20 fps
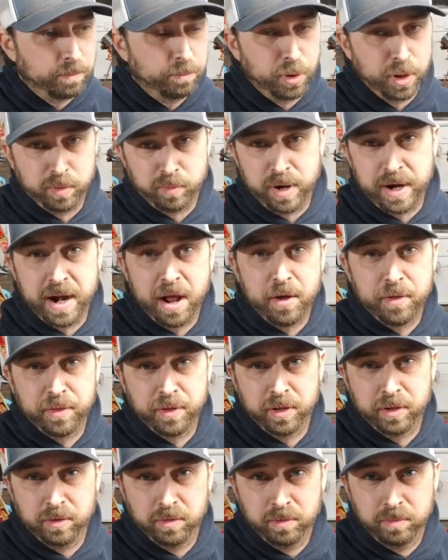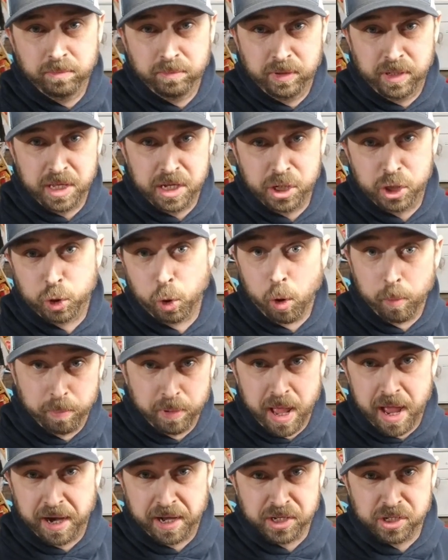But right now the short
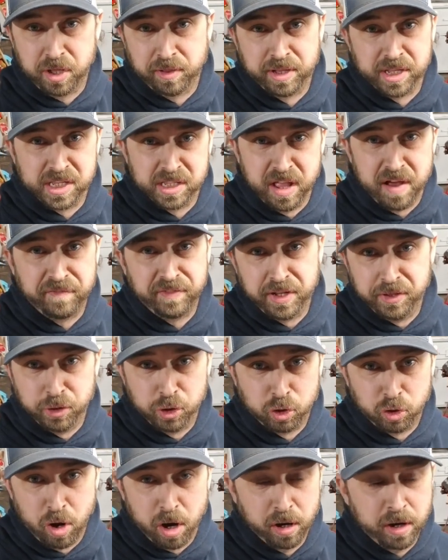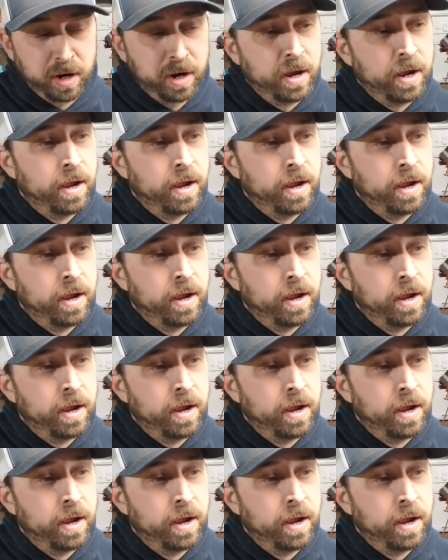block is all that's left in the truck,